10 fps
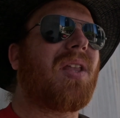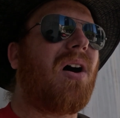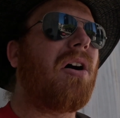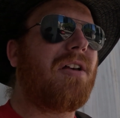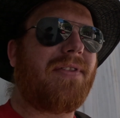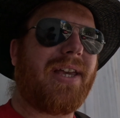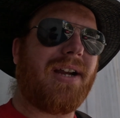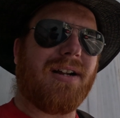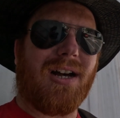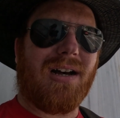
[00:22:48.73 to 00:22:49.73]
all of
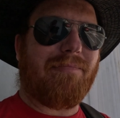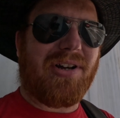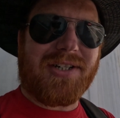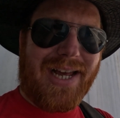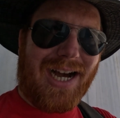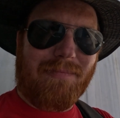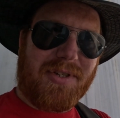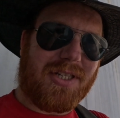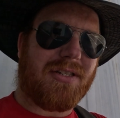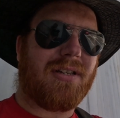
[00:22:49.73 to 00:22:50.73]
their beer
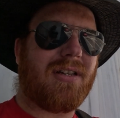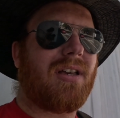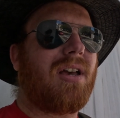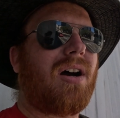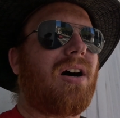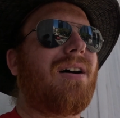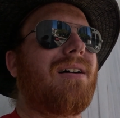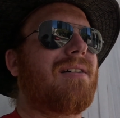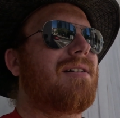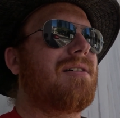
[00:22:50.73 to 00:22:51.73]
taps
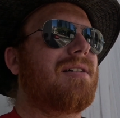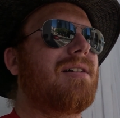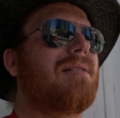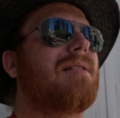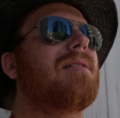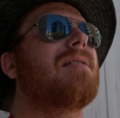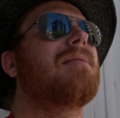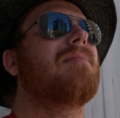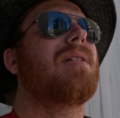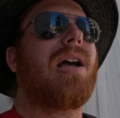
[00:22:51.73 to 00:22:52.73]
are
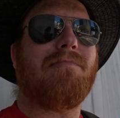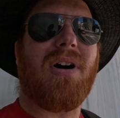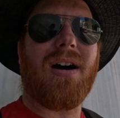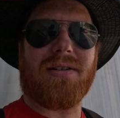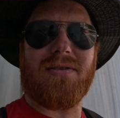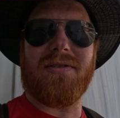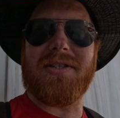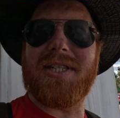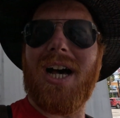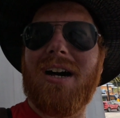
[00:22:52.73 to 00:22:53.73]

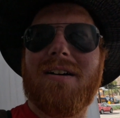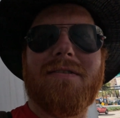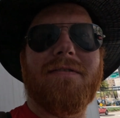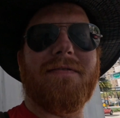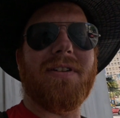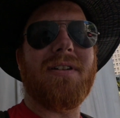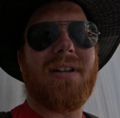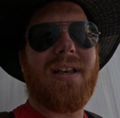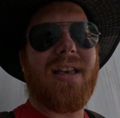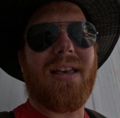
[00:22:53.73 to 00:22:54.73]
models of
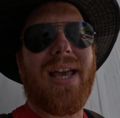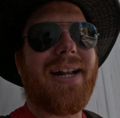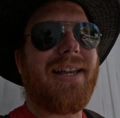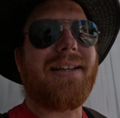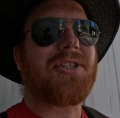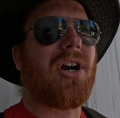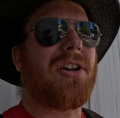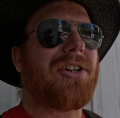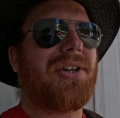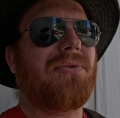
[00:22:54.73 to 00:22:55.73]
80s
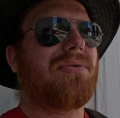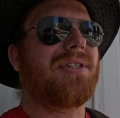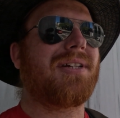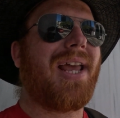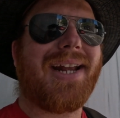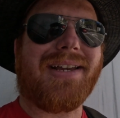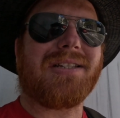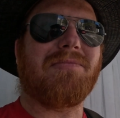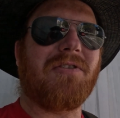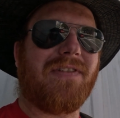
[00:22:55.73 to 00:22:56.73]
cartoons and
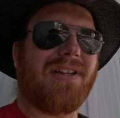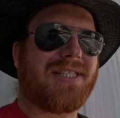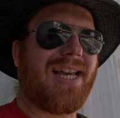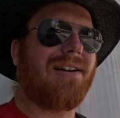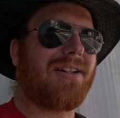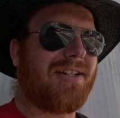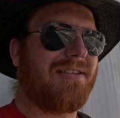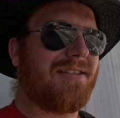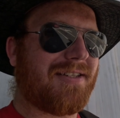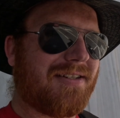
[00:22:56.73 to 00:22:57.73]
80s movies
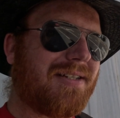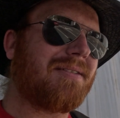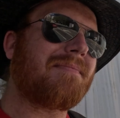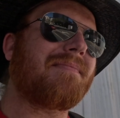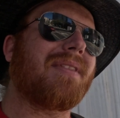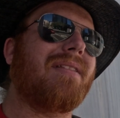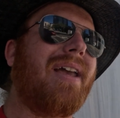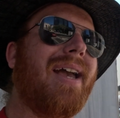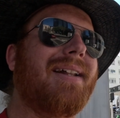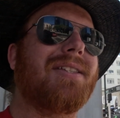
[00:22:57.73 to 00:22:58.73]
characters,
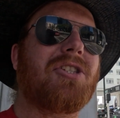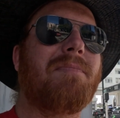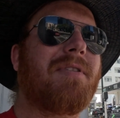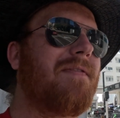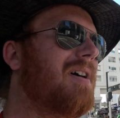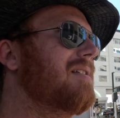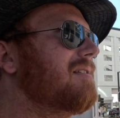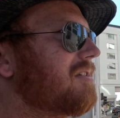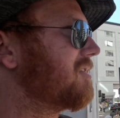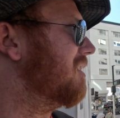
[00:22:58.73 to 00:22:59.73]
and it's super
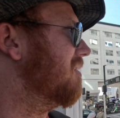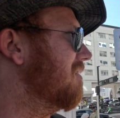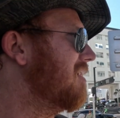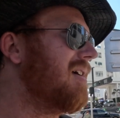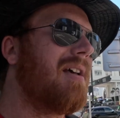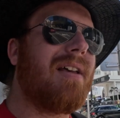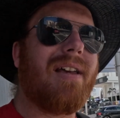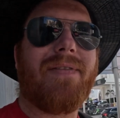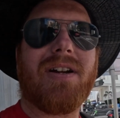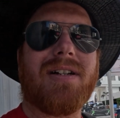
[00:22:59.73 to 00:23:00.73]
fun. So
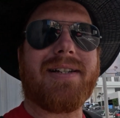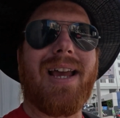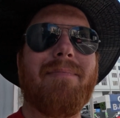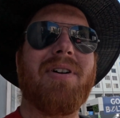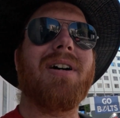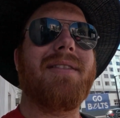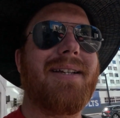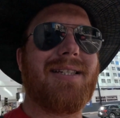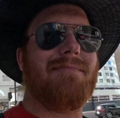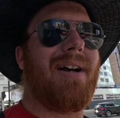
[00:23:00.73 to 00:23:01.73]
if you're in Tampa,
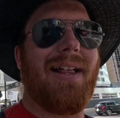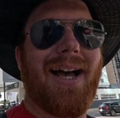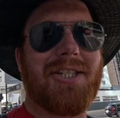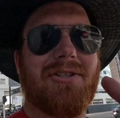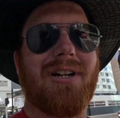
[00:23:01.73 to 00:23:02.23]
this is my last